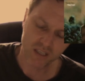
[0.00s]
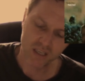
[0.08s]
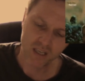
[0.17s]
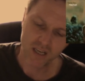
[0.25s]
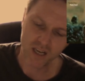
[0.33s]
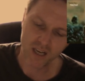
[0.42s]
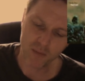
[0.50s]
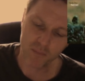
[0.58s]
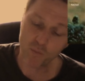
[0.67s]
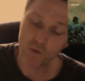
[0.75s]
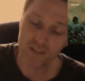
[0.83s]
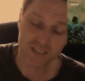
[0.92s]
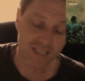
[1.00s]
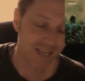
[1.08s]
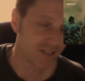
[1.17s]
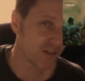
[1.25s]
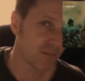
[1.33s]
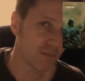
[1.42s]
But once
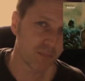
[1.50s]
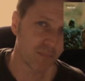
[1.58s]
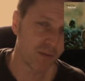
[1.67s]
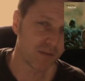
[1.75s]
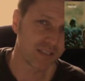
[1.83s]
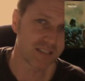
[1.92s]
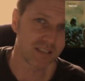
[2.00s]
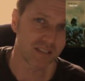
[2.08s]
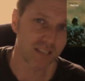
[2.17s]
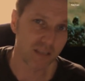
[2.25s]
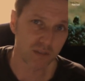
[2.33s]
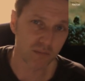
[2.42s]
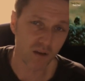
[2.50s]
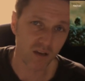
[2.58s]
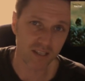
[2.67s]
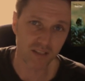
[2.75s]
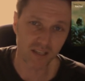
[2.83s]
again, the public didn't seem to mind.